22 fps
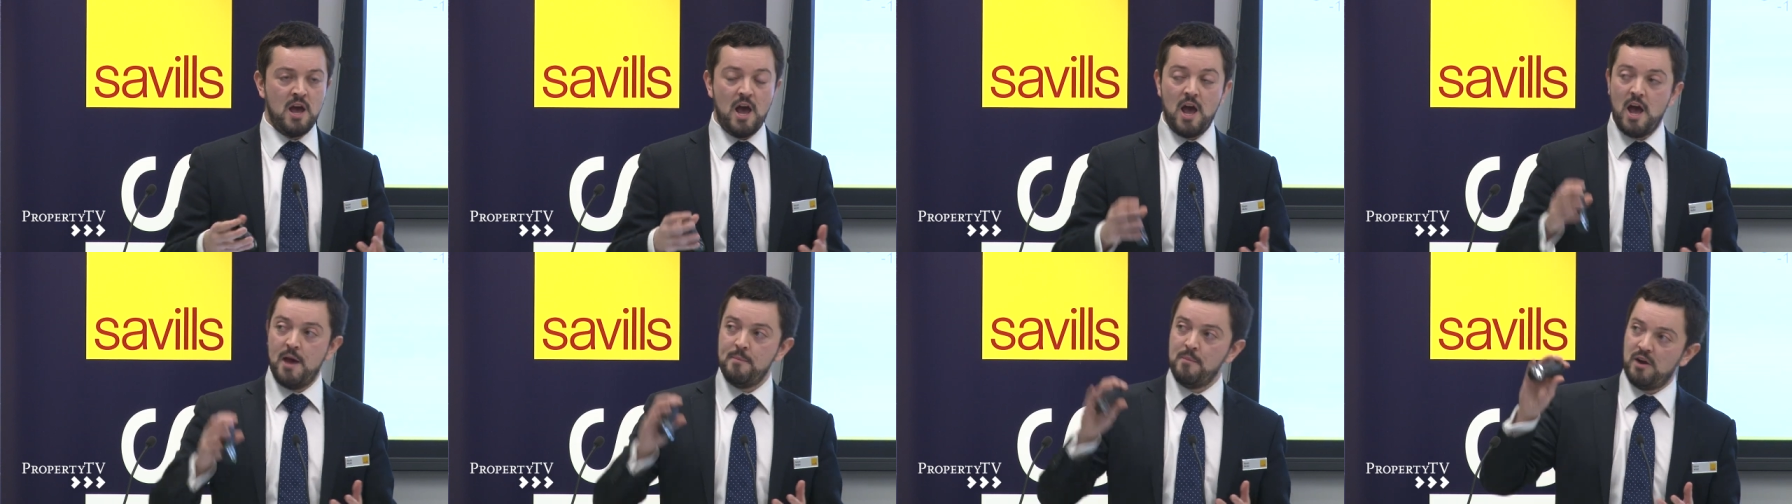
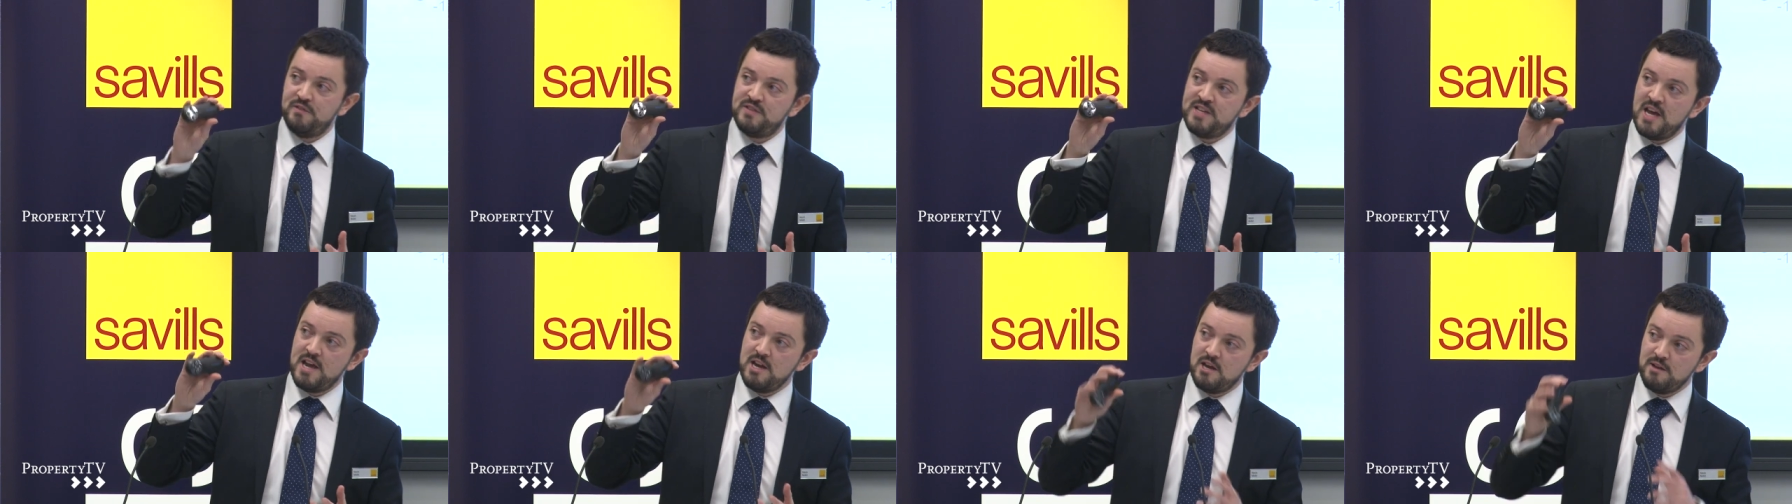
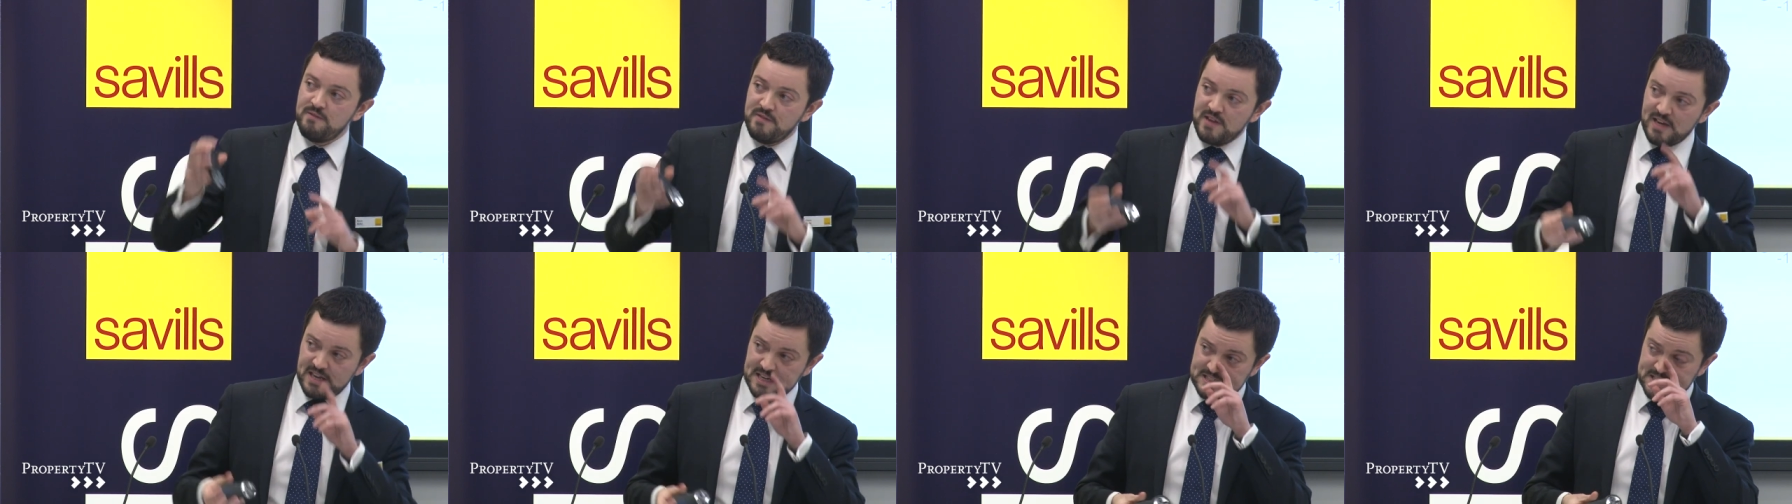I've
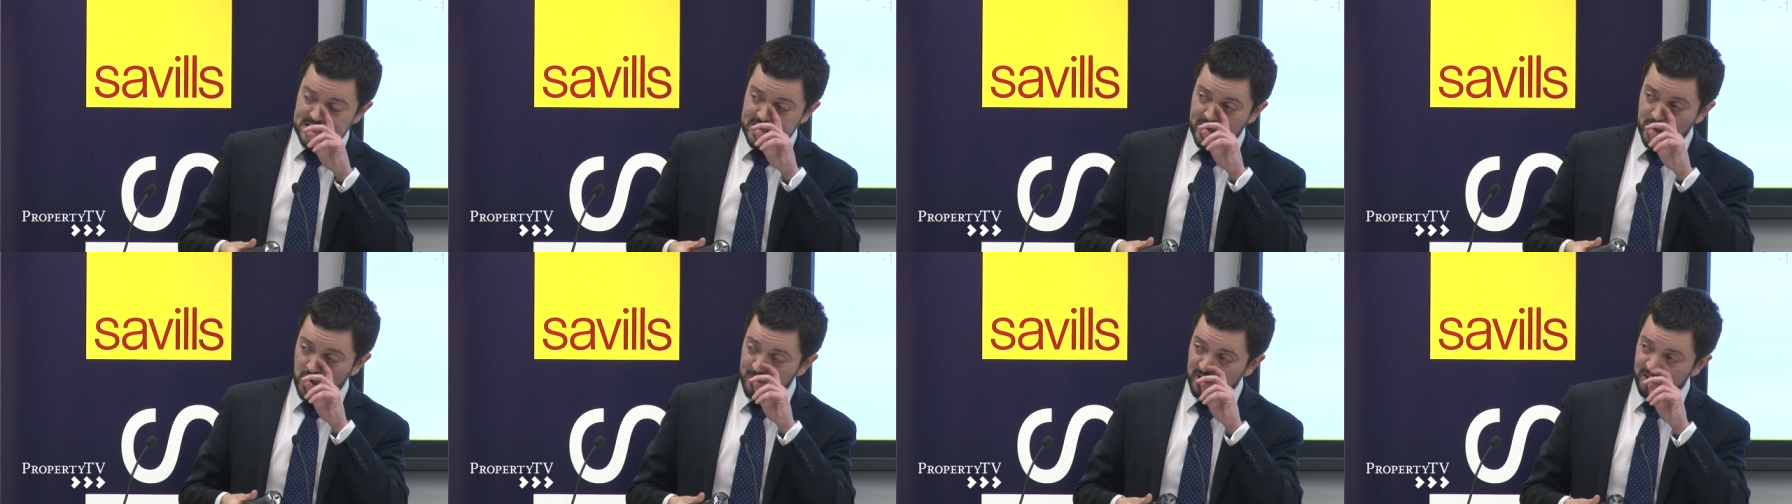taken these
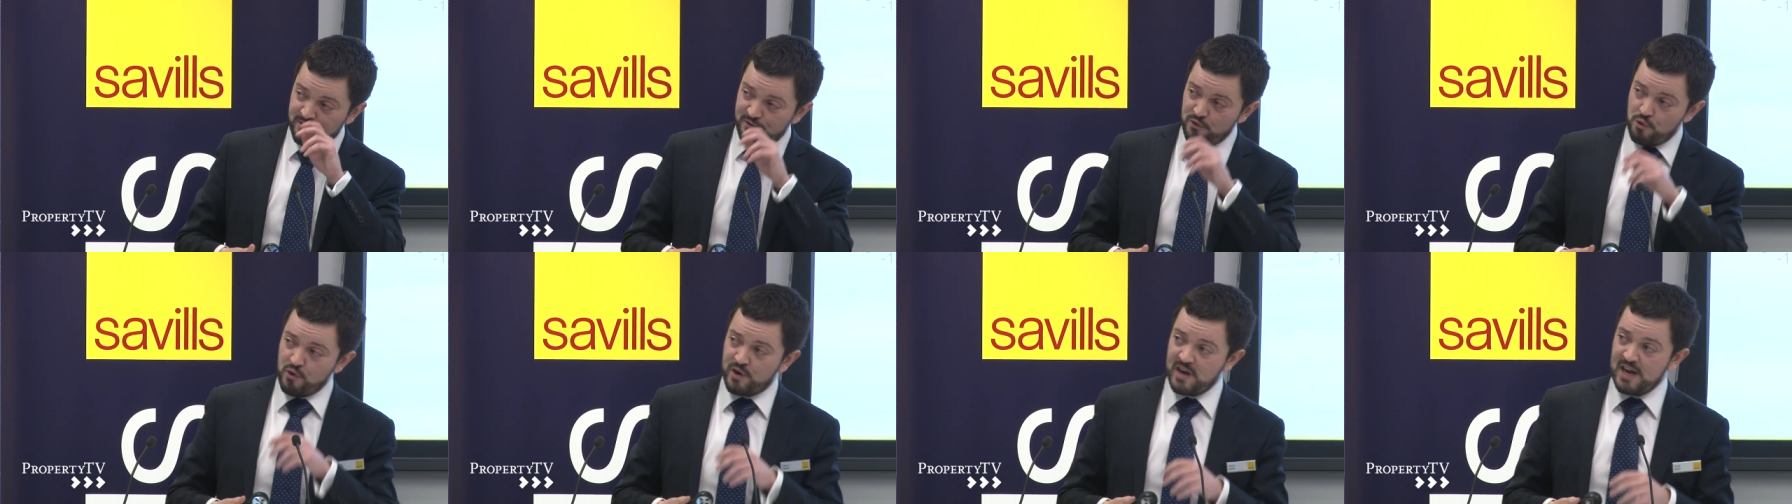
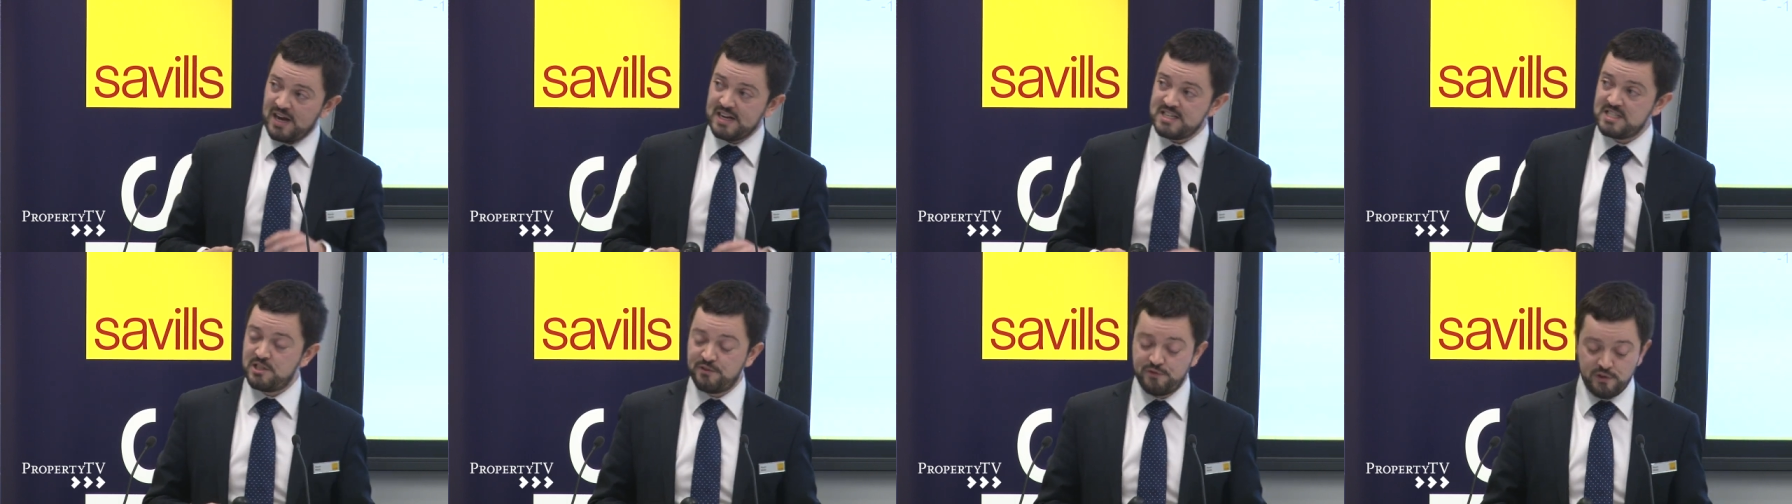economic
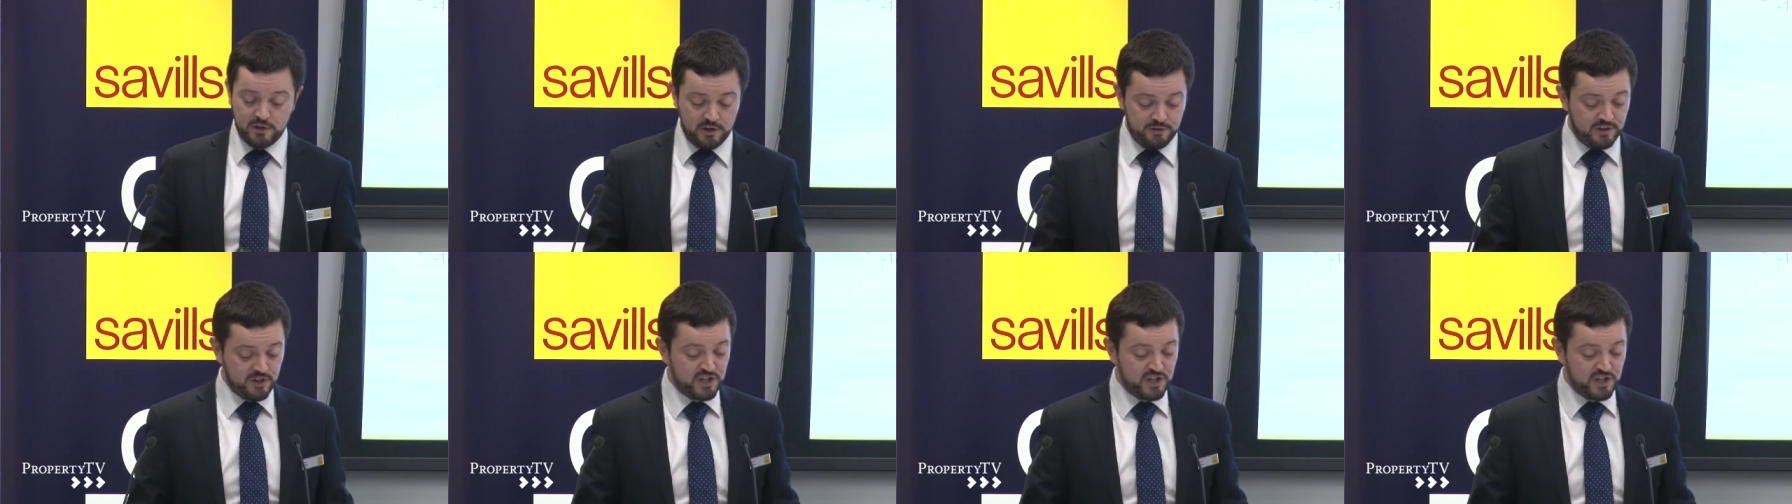forecasts for